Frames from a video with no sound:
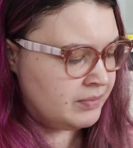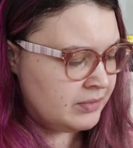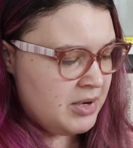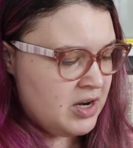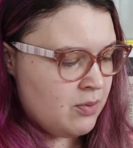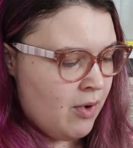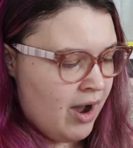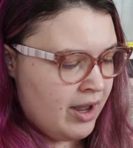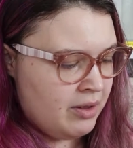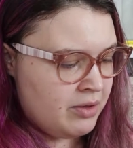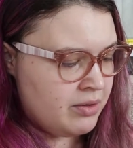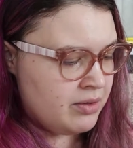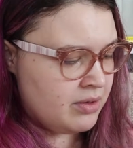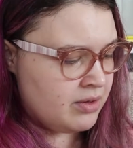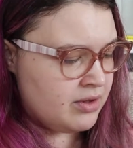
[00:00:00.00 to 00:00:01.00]

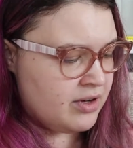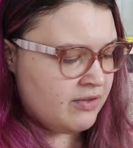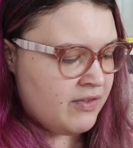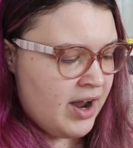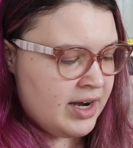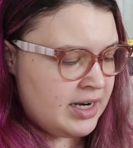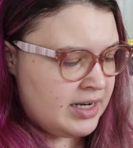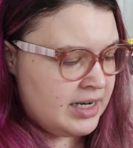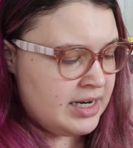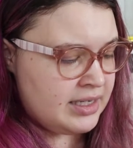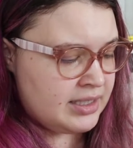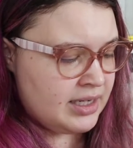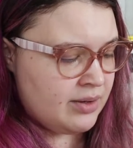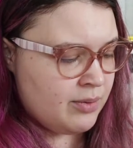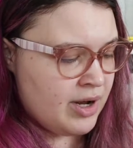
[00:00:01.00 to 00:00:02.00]
Meanwhile, the divided
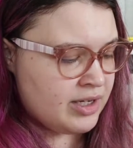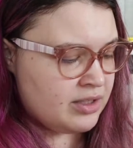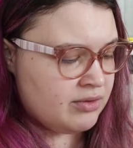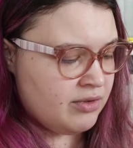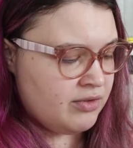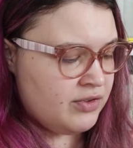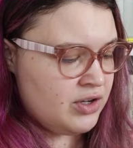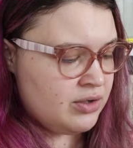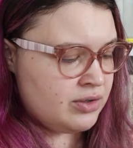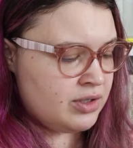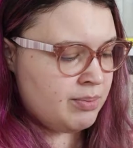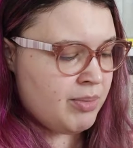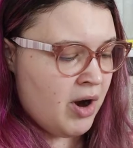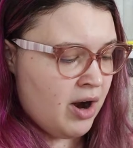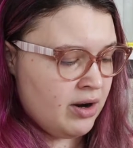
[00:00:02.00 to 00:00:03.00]
East and West refuse
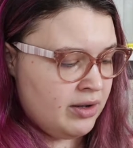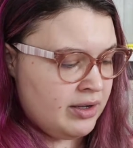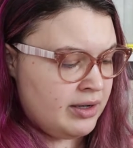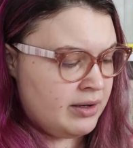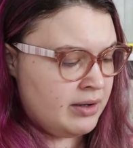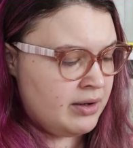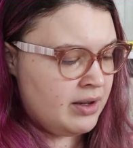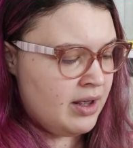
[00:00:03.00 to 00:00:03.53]
to parley,